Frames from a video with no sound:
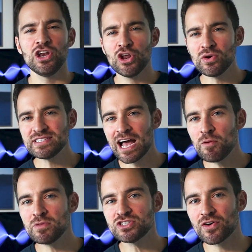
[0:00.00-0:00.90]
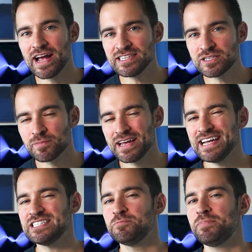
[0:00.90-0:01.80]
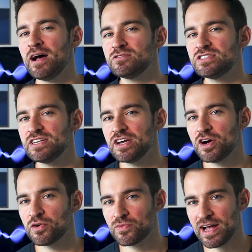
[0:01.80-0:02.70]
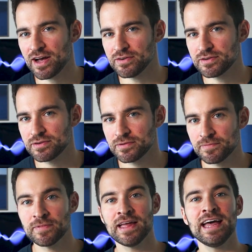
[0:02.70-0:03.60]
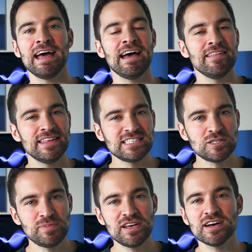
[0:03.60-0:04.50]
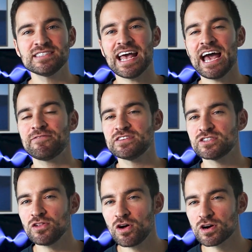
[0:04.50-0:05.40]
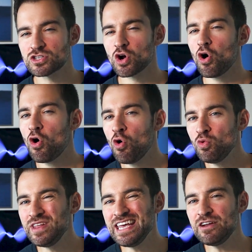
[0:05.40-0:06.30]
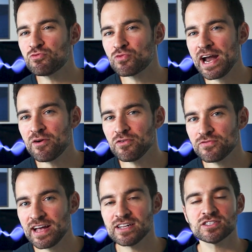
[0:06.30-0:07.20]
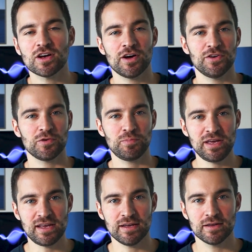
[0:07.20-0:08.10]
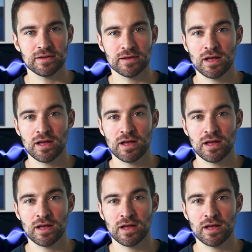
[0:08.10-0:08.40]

Notice how much our estimate is bouncing around. This is because f is large only in rare events under p.